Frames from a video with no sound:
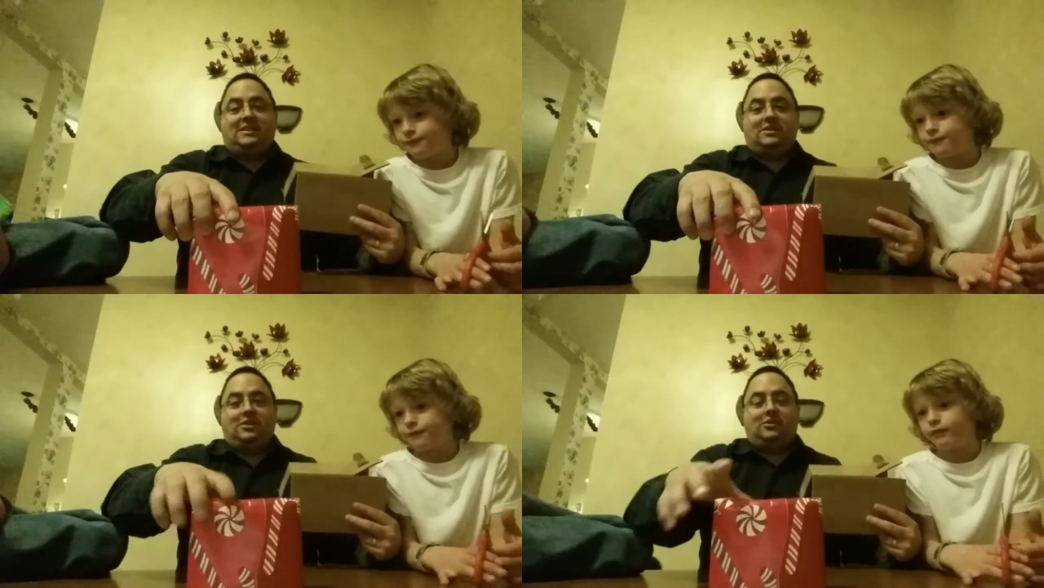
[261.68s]

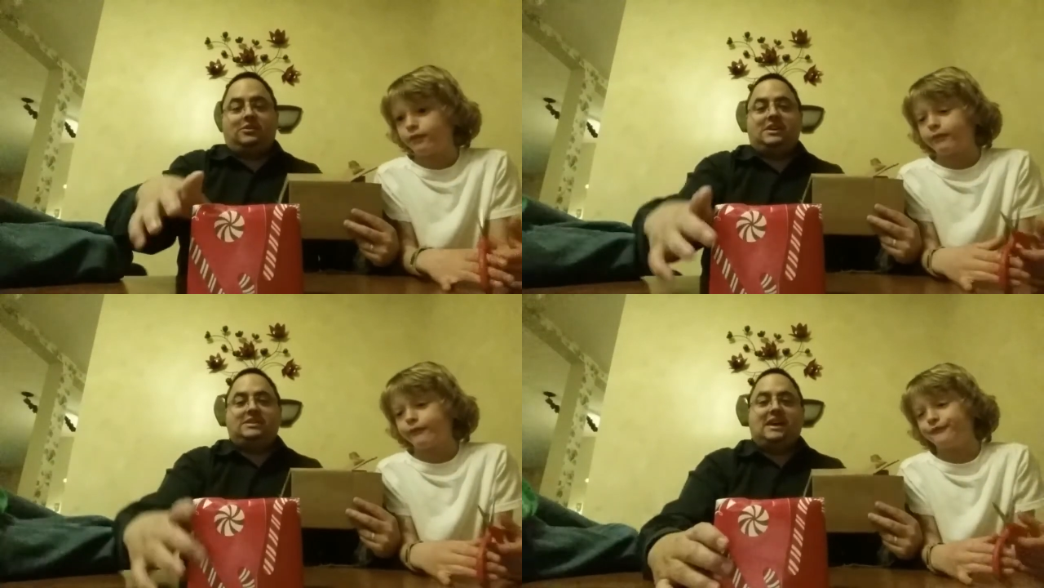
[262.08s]
Speaker 1: and do,
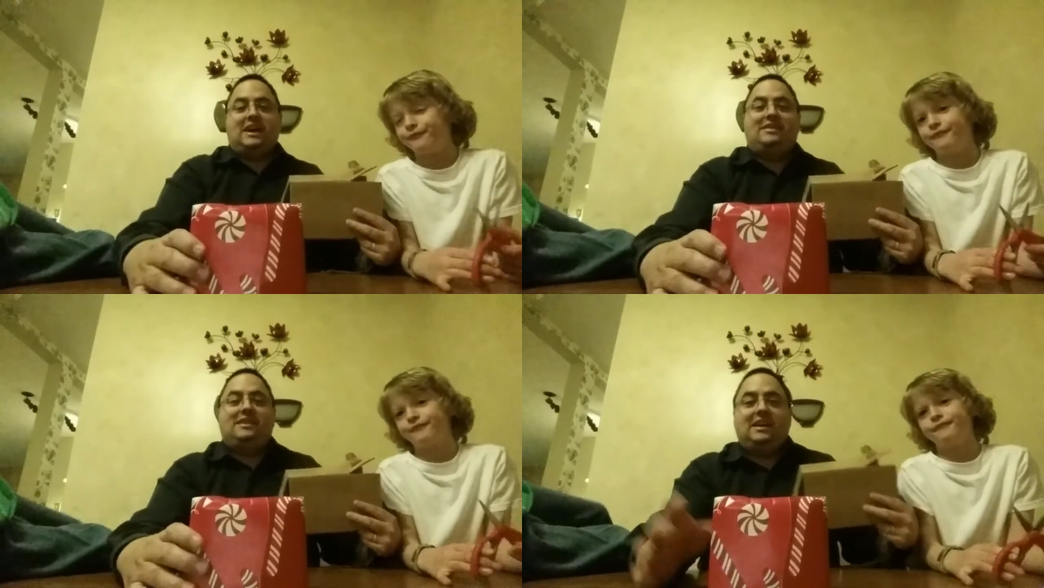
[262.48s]
because
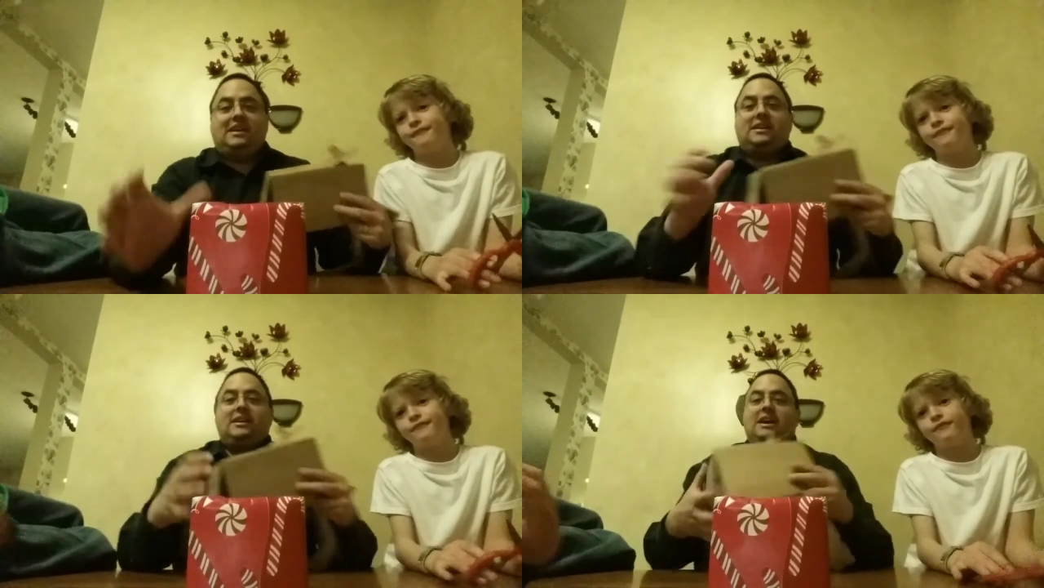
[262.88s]
I
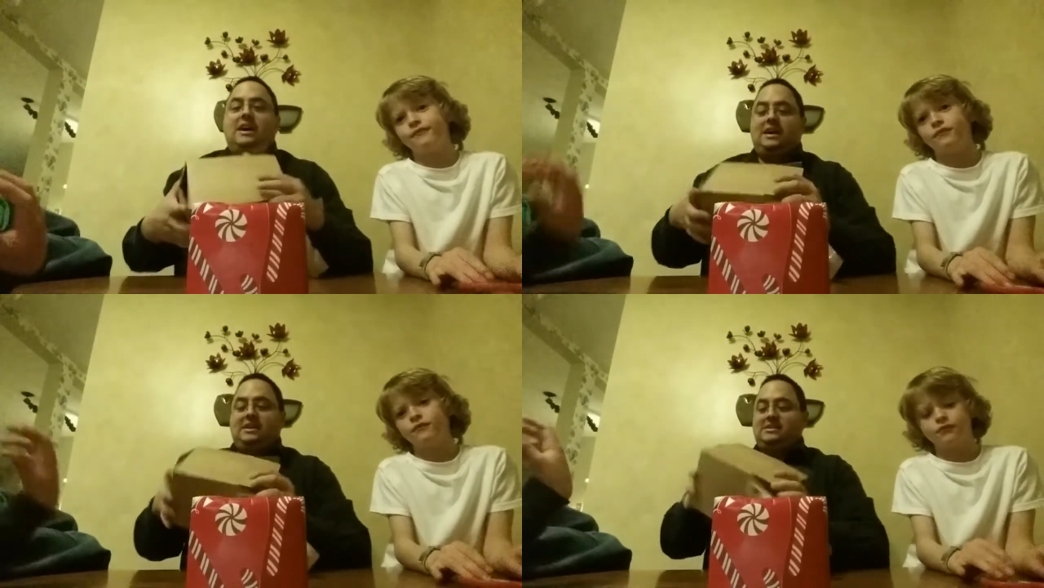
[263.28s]
think,
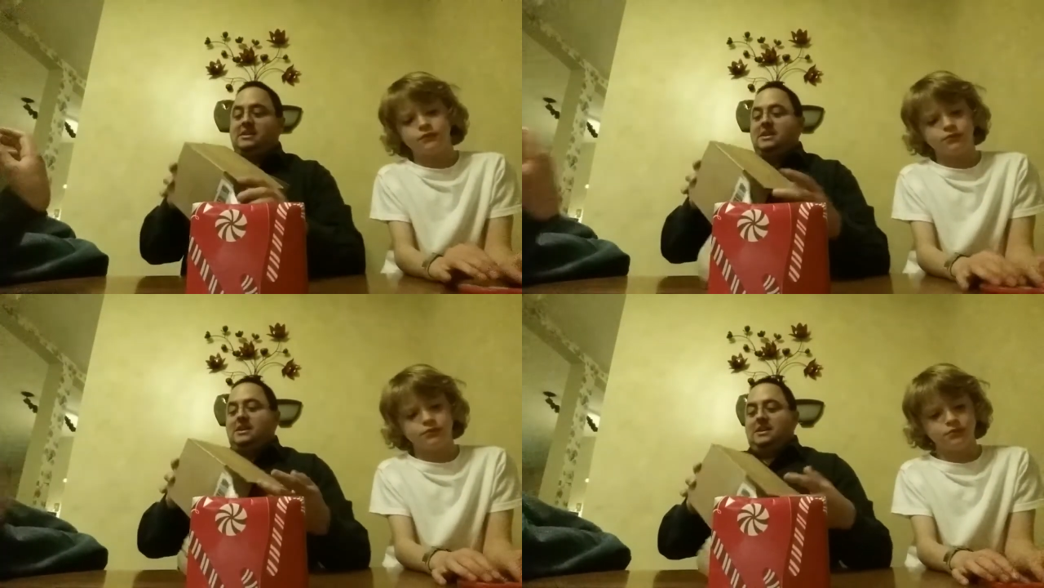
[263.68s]
guys,
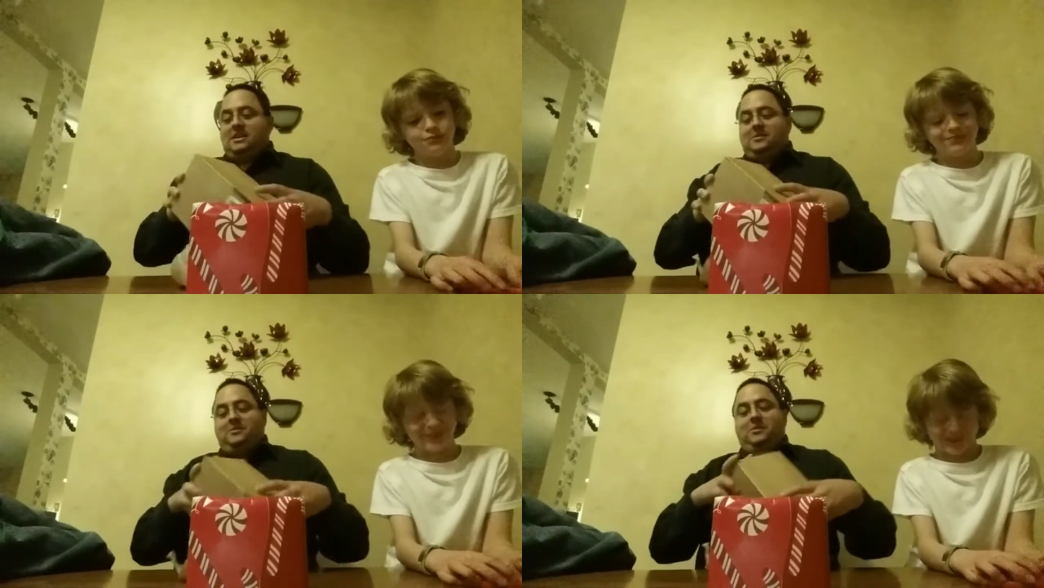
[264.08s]

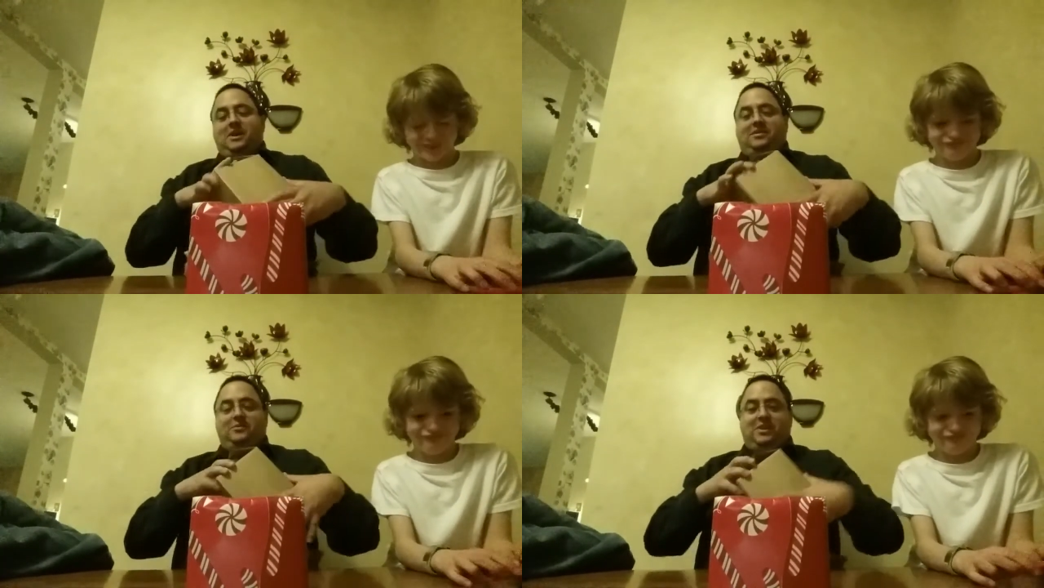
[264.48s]

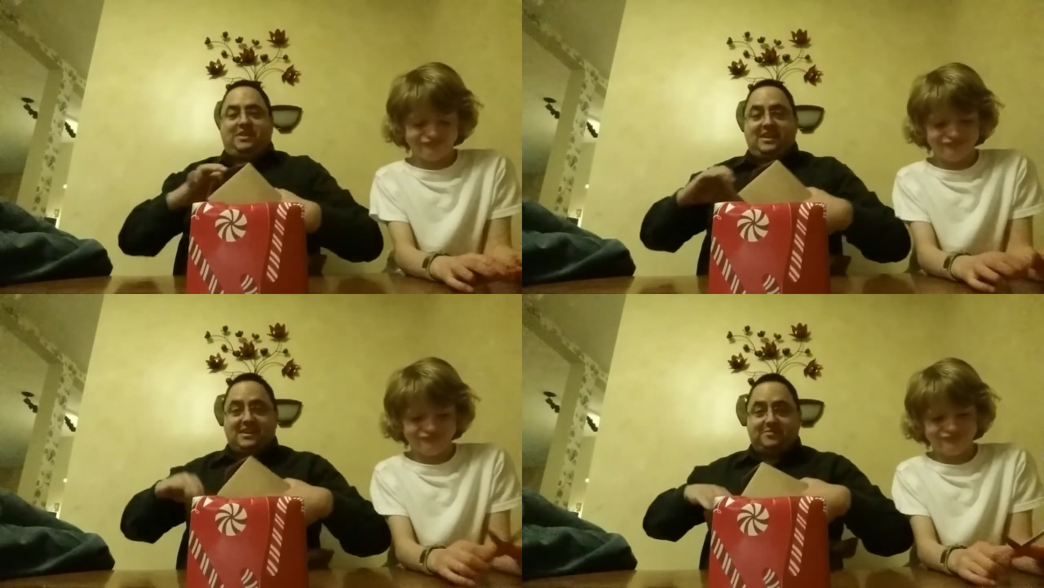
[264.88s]

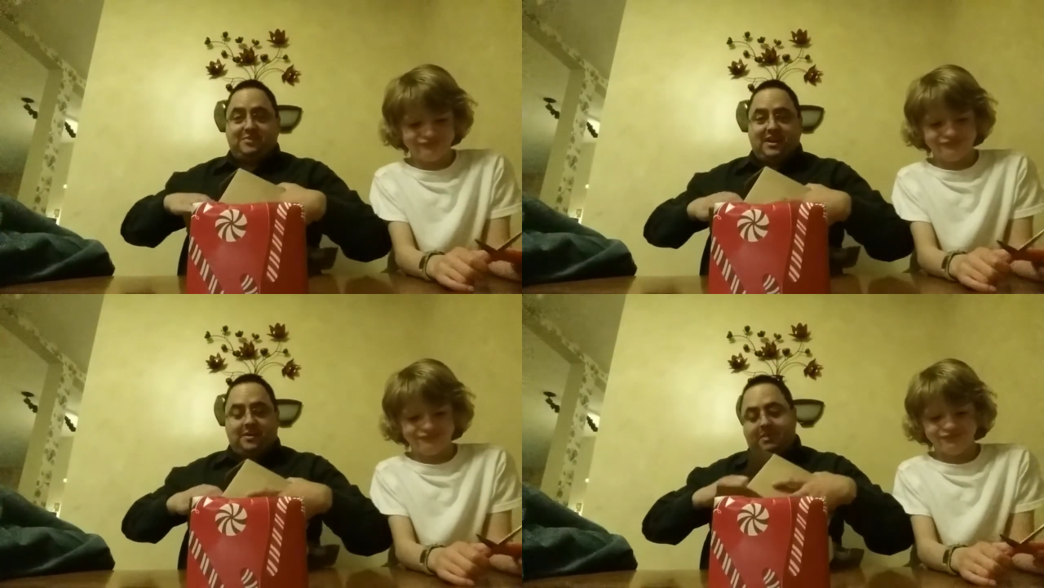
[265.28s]
with this
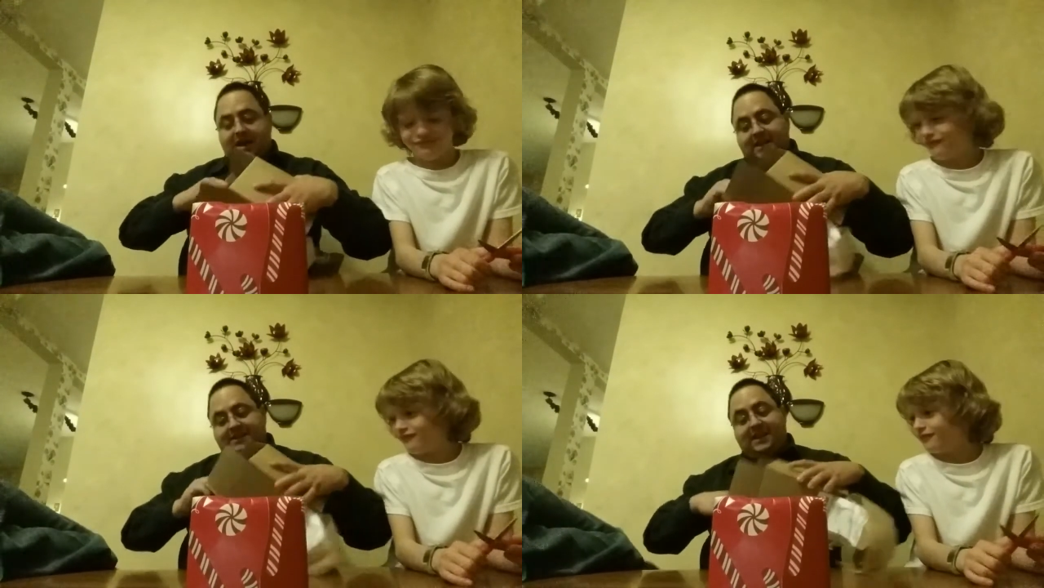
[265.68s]
being a
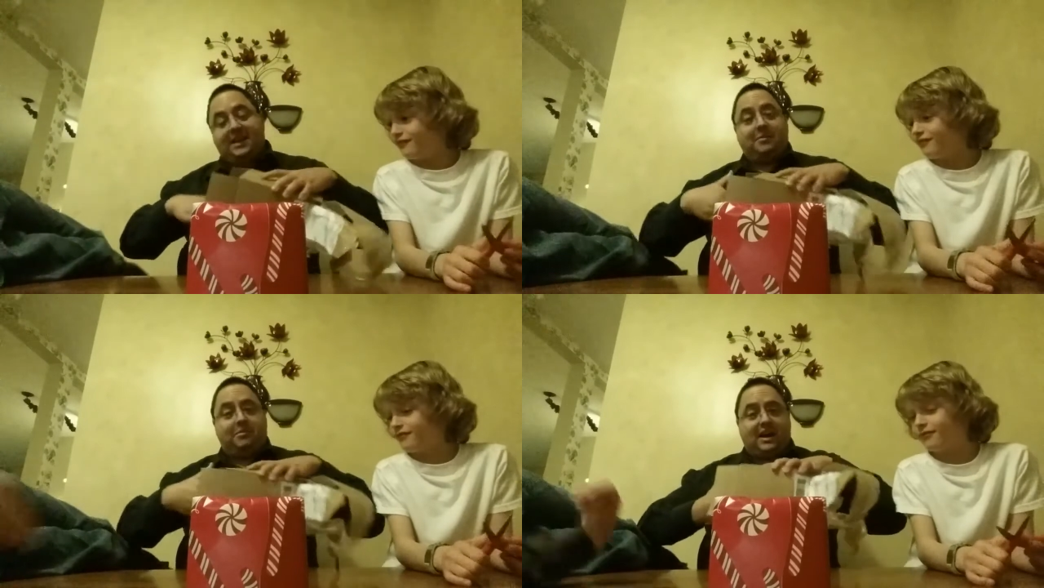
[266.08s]
box
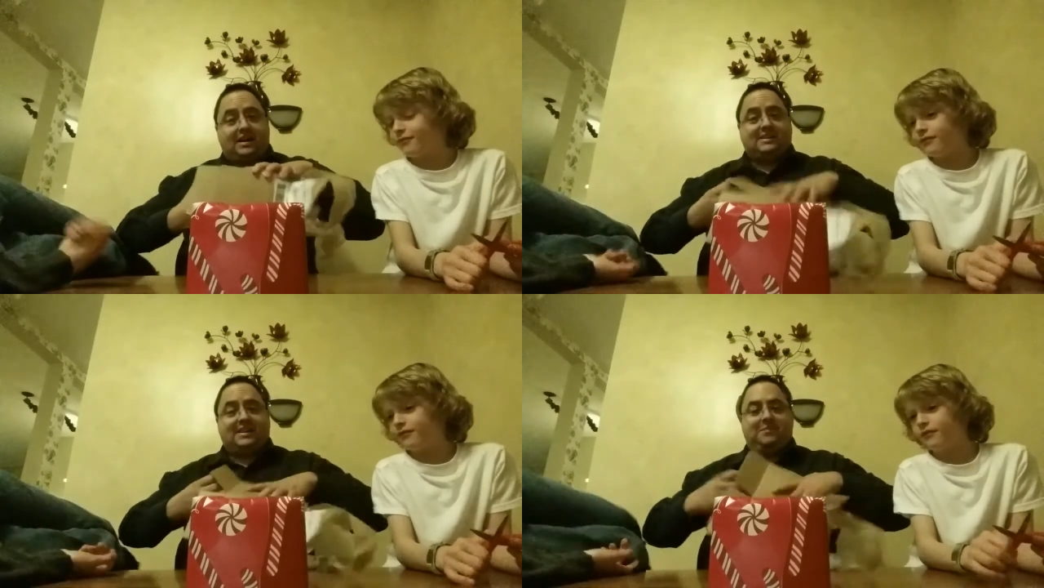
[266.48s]
in a
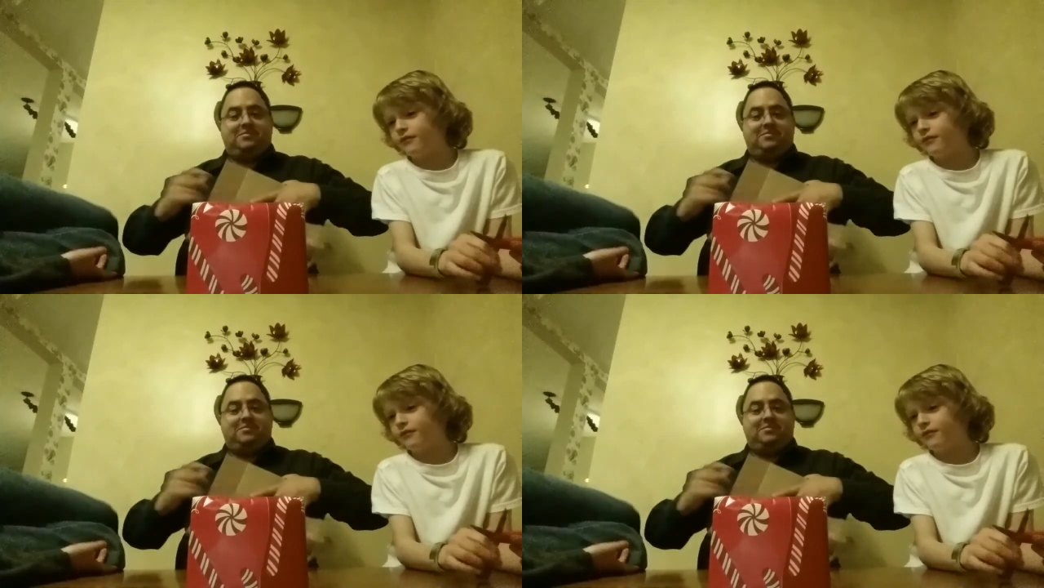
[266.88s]
box type